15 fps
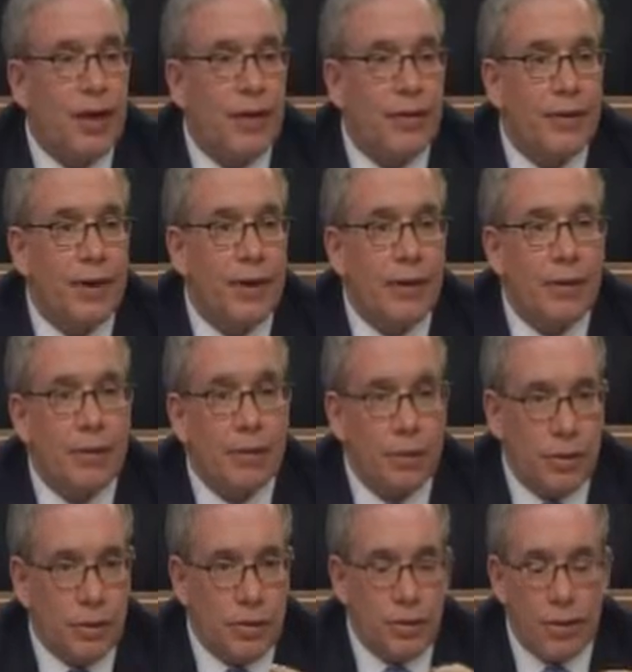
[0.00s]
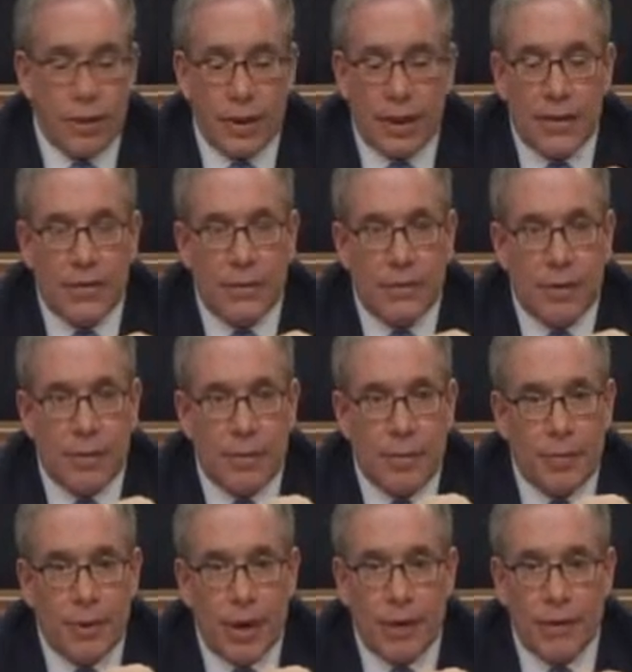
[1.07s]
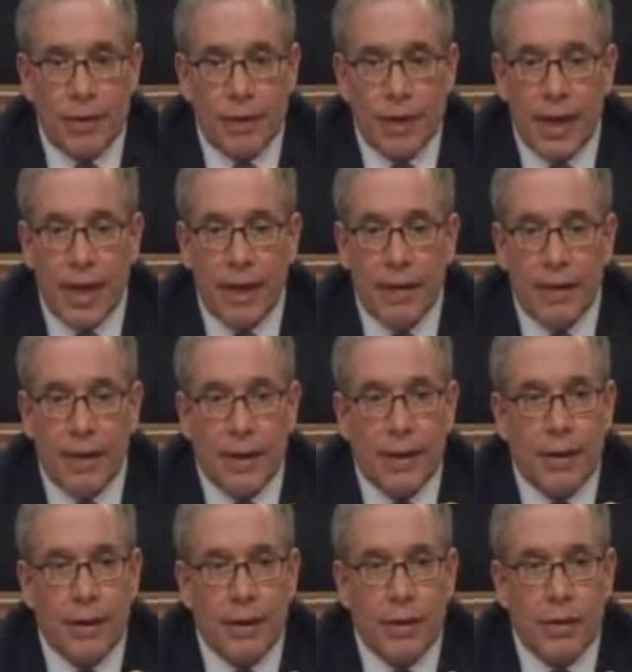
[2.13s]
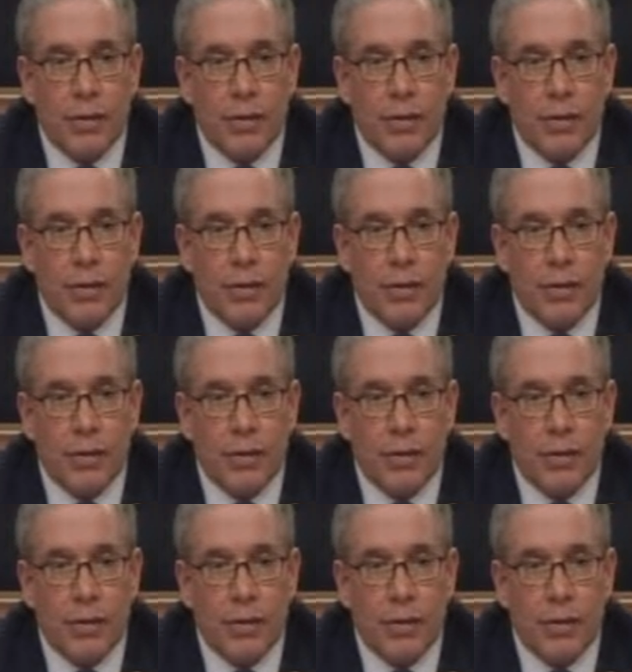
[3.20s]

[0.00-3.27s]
out there, we should certainly get you some of them that I've looked at, that